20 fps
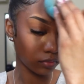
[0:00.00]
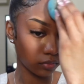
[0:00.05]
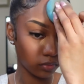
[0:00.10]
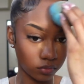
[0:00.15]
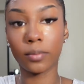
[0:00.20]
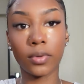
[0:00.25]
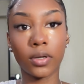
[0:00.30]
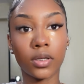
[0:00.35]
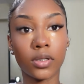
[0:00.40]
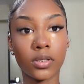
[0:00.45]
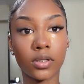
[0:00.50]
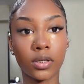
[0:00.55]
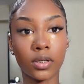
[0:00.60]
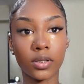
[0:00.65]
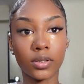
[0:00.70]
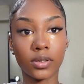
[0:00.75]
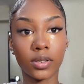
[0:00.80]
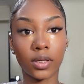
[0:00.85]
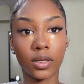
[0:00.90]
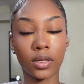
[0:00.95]
I'm going to
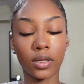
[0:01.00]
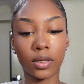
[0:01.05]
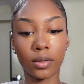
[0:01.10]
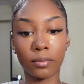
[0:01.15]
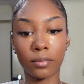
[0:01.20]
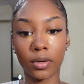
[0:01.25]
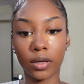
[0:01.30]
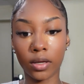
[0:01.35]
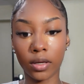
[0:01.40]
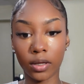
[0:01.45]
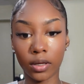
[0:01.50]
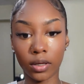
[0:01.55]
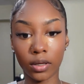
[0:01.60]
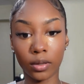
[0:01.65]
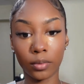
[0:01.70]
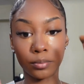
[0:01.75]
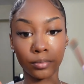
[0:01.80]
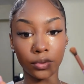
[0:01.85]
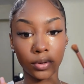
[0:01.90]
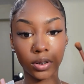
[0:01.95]
start taking my
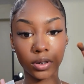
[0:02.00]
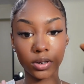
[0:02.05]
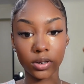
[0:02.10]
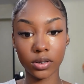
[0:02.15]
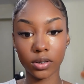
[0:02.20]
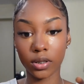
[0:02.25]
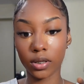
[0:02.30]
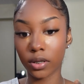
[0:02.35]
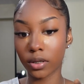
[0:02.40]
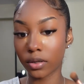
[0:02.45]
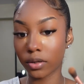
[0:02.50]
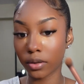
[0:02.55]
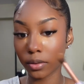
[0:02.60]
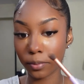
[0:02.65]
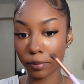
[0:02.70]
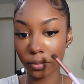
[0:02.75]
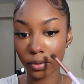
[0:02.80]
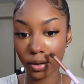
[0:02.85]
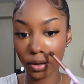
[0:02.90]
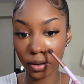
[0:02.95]
brush and
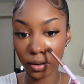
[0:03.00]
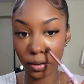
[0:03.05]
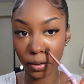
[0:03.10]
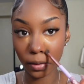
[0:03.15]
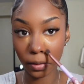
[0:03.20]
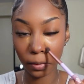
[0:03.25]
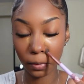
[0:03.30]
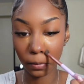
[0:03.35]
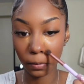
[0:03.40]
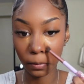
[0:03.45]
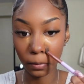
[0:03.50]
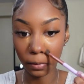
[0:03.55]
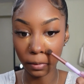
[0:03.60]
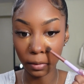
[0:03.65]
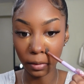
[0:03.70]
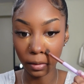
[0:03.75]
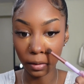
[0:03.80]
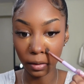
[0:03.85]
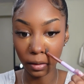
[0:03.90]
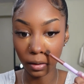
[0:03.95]
blend out
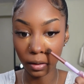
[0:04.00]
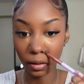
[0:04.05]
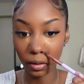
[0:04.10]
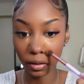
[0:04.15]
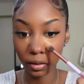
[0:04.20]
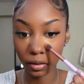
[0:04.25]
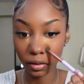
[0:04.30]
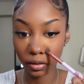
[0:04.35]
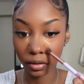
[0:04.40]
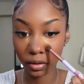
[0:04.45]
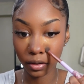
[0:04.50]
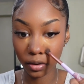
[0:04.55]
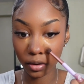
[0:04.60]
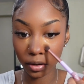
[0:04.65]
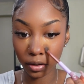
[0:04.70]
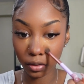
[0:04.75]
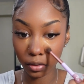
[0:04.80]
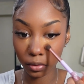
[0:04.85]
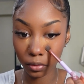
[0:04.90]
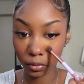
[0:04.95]
the
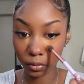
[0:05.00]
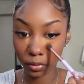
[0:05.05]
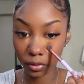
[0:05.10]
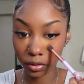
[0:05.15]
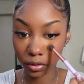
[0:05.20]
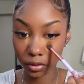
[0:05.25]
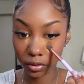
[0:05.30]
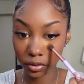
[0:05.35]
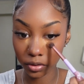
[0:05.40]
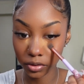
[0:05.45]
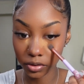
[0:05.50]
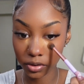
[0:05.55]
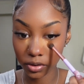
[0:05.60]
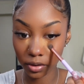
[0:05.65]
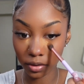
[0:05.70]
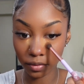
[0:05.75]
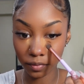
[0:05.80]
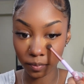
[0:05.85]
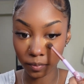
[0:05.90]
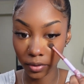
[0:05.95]
inner corners
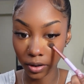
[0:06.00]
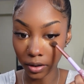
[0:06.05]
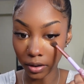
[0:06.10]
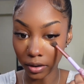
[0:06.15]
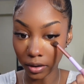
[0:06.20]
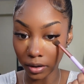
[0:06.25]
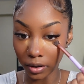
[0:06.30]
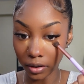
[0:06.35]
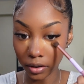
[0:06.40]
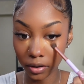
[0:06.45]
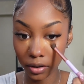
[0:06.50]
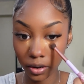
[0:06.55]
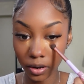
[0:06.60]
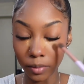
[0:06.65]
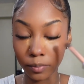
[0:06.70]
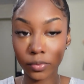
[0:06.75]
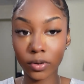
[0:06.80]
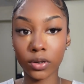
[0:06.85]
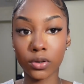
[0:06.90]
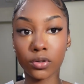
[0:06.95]
of my eye.
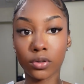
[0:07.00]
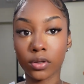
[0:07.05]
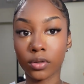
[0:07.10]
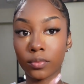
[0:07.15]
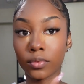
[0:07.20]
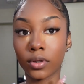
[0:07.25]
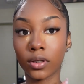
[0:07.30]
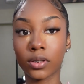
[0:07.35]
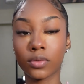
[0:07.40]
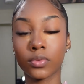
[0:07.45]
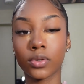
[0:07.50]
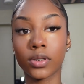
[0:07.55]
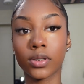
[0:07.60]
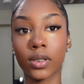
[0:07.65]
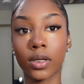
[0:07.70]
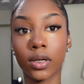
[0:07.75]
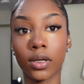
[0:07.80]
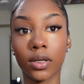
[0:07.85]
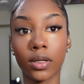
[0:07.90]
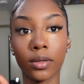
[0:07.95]
I'm going to show you when this one's
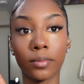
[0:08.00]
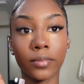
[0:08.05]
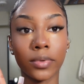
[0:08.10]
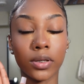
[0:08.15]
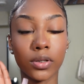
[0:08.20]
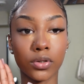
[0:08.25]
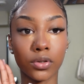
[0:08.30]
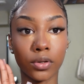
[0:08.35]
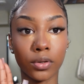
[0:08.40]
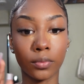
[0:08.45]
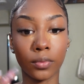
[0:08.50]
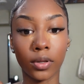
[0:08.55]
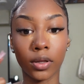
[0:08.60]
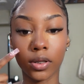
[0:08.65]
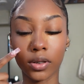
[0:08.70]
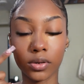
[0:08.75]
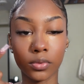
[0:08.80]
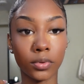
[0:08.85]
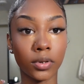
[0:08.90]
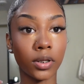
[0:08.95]
done and I'm going to show you when
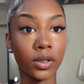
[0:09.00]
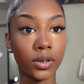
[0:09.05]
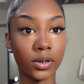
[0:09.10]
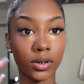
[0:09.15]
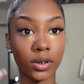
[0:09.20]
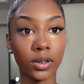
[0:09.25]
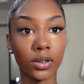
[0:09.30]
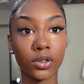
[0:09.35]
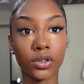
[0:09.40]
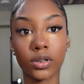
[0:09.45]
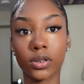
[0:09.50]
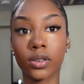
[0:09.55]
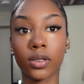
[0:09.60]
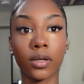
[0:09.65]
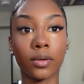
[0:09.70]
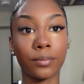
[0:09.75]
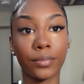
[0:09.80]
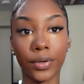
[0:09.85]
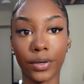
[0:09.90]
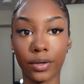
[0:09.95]
this one isn't, just to
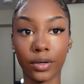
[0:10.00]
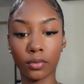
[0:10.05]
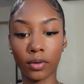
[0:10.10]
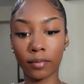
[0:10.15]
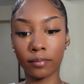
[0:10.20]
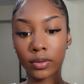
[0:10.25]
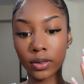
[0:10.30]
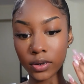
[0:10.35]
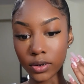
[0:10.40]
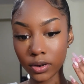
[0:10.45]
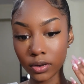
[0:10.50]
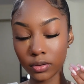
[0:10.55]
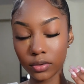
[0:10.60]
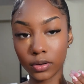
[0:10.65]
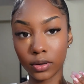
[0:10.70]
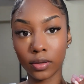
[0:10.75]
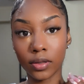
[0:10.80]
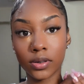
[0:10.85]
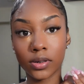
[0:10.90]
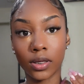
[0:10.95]
compare. So I blended out
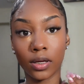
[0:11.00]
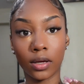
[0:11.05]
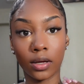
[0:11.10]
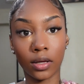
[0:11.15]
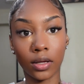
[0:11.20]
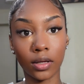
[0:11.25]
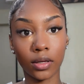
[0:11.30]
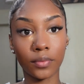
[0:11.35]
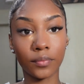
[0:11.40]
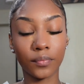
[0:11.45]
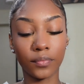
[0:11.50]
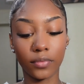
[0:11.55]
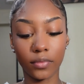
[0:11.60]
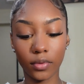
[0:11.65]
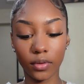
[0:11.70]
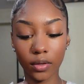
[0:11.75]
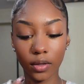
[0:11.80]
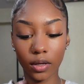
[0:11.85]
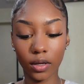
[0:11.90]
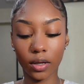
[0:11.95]
this eye.
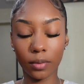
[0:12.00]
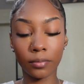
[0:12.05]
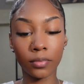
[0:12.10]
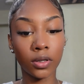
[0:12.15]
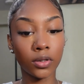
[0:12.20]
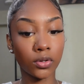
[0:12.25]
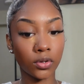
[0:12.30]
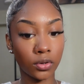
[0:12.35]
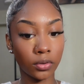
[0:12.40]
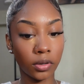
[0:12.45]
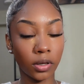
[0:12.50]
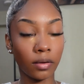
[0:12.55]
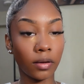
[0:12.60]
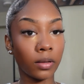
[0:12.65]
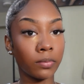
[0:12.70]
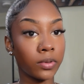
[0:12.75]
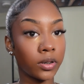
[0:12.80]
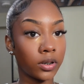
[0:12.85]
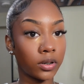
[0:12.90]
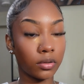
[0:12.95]
I'm going to show you how I
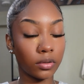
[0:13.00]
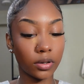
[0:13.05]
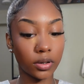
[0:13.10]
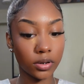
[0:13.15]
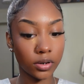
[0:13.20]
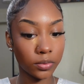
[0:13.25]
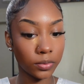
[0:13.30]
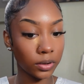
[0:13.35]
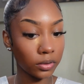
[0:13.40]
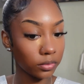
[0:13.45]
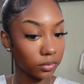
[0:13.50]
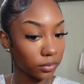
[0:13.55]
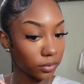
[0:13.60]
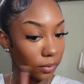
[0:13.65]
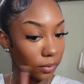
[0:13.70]
blend out this one.